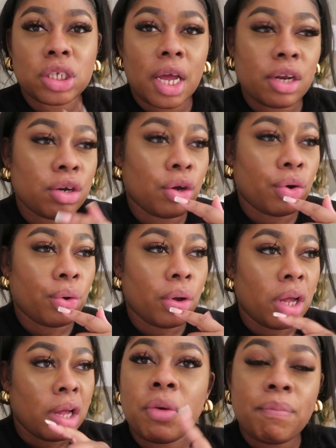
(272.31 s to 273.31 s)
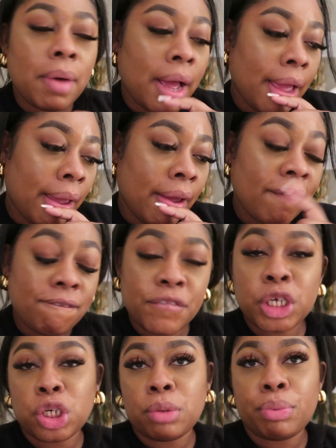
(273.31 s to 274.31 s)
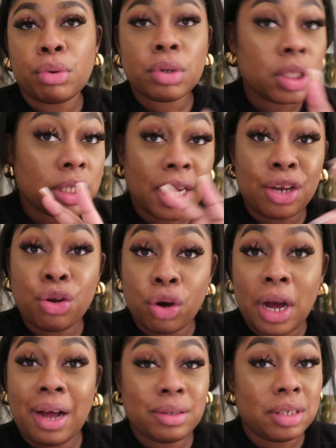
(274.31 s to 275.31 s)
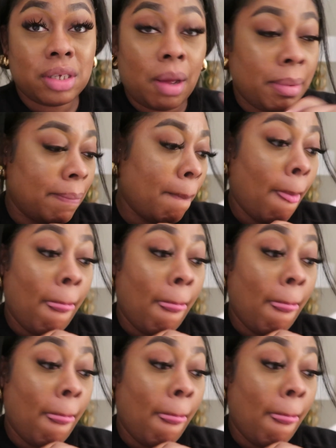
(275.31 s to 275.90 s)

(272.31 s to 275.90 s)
Side note, with my vision board saying your house is coming,